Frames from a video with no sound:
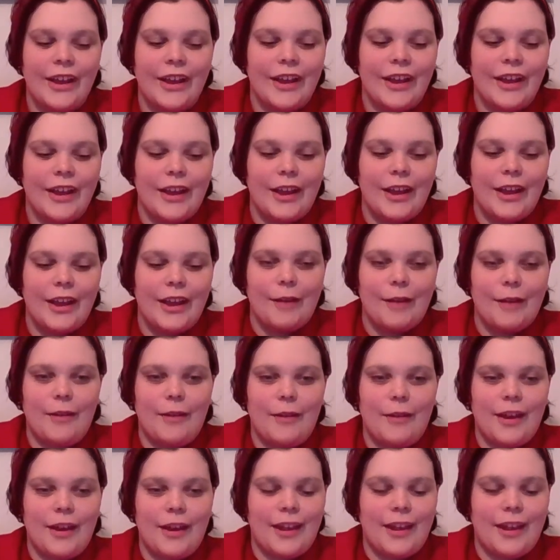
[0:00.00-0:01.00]
but
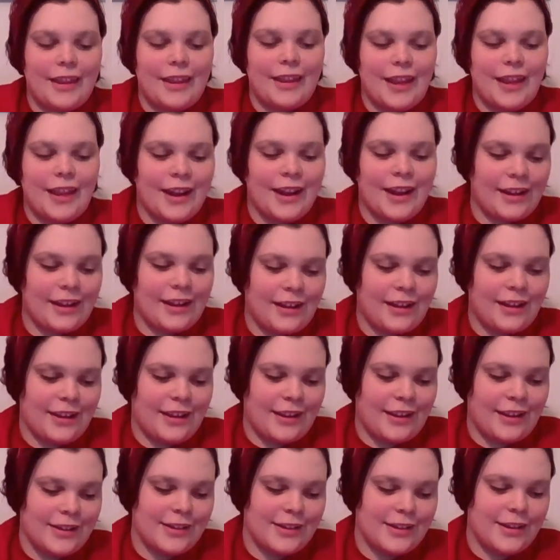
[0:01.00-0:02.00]
that it is
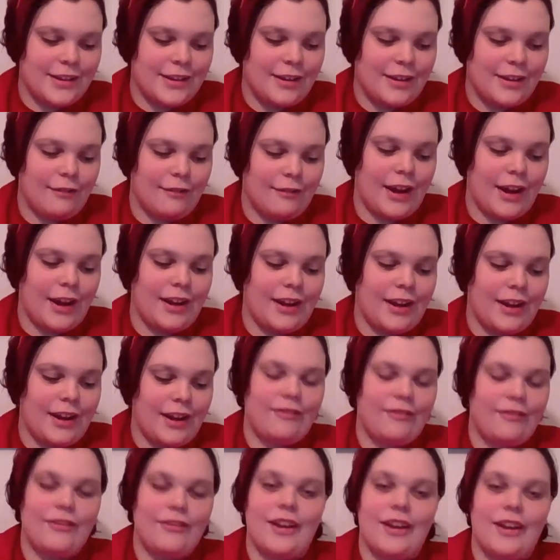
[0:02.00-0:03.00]
rated for
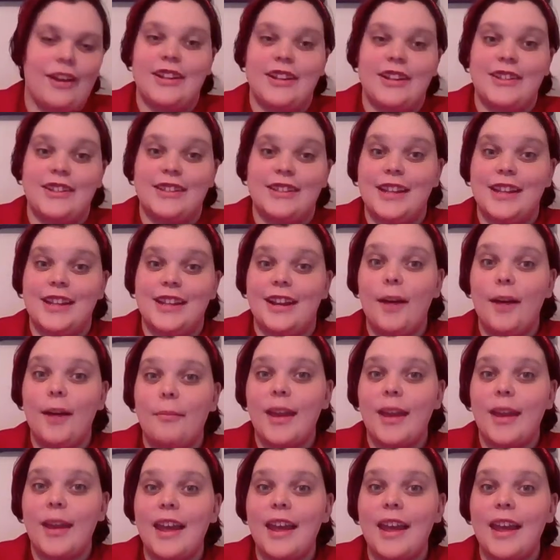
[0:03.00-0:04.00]
ages 10 and up.
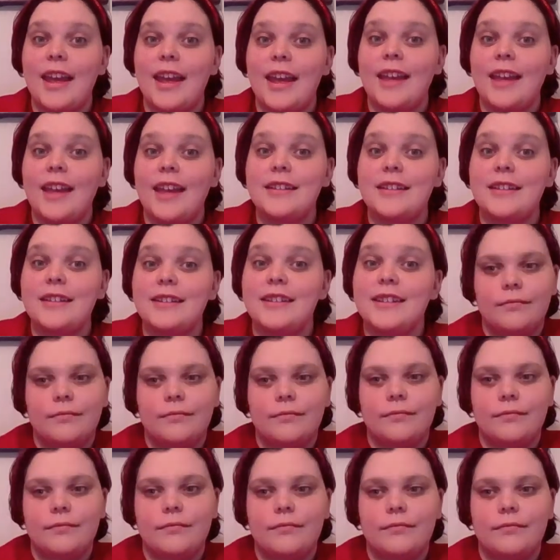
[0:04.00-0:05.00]
And
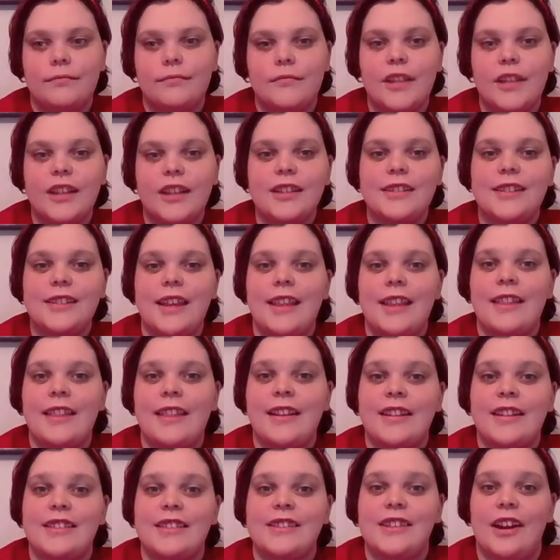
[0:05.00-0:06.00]
not to say
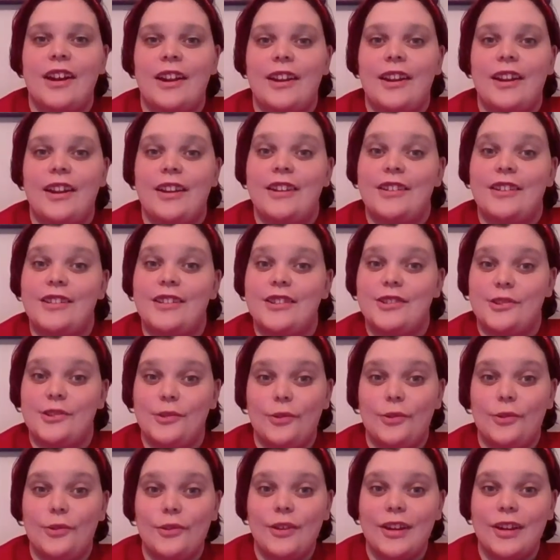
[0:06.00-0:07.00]
that it's not a good
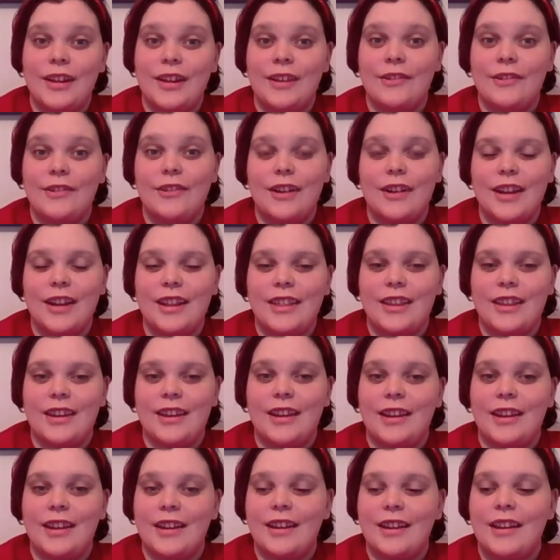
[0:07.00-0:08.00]
story or
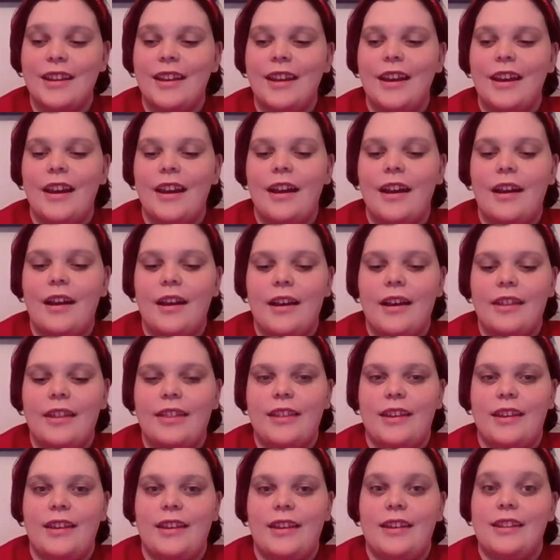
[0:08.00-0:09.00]
anything, I
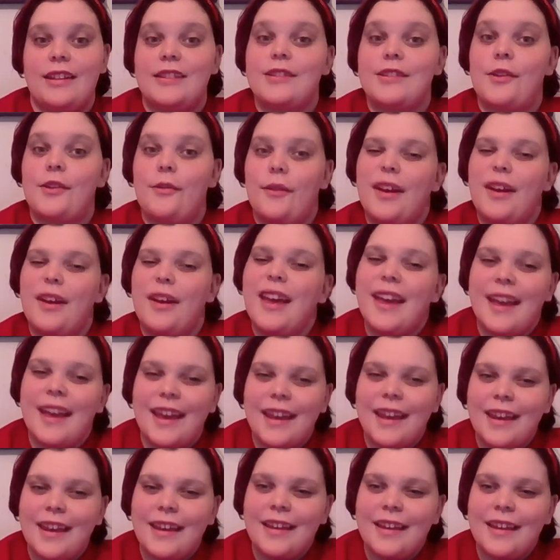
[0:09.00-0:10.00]
think it's
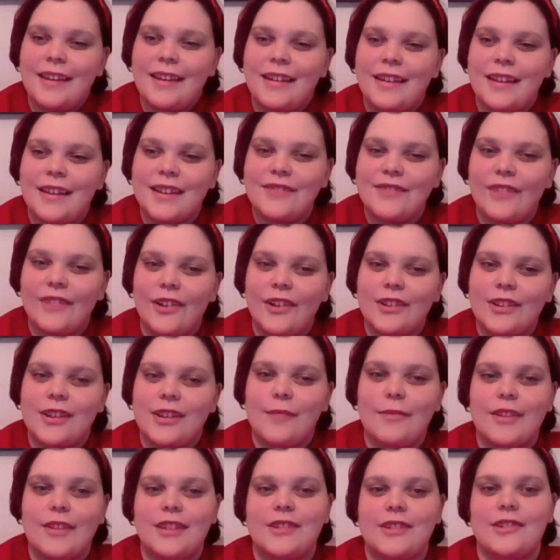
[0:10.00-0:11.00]
okay as far as
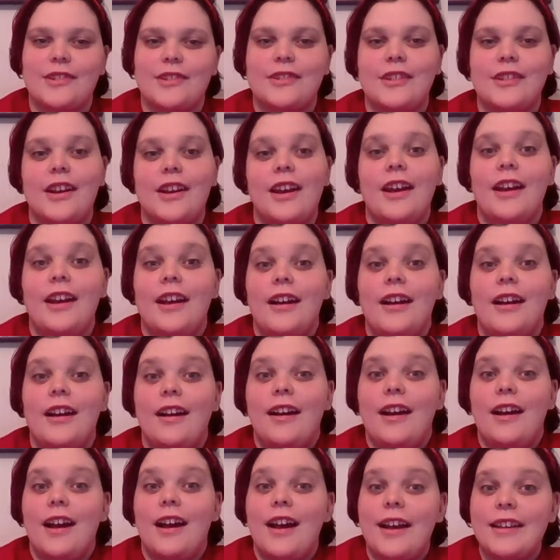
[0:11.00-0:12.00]
I'm concerned.
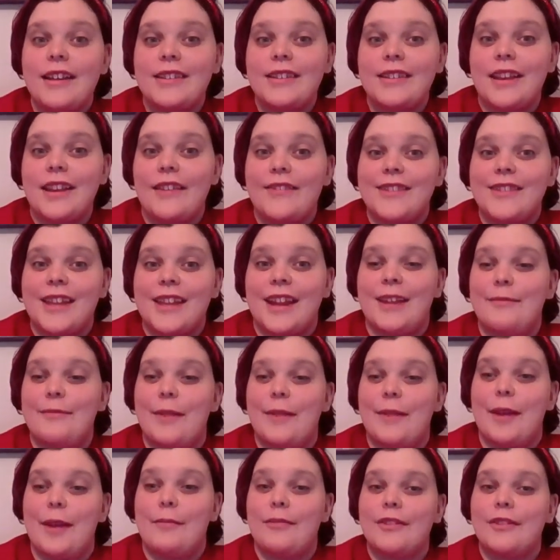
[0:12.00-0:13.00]
As I've said in
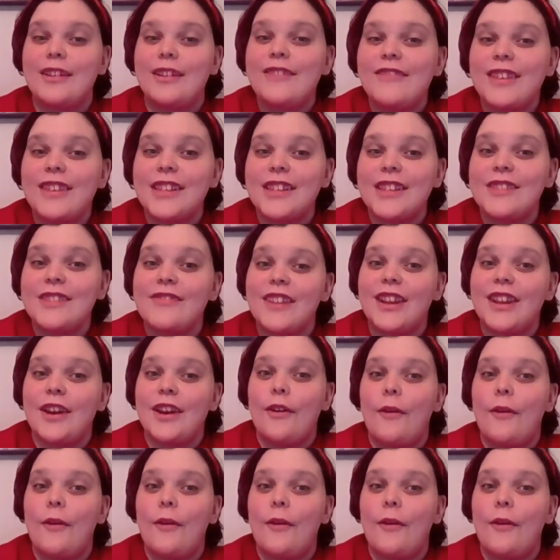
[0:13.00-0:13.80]
my previous video,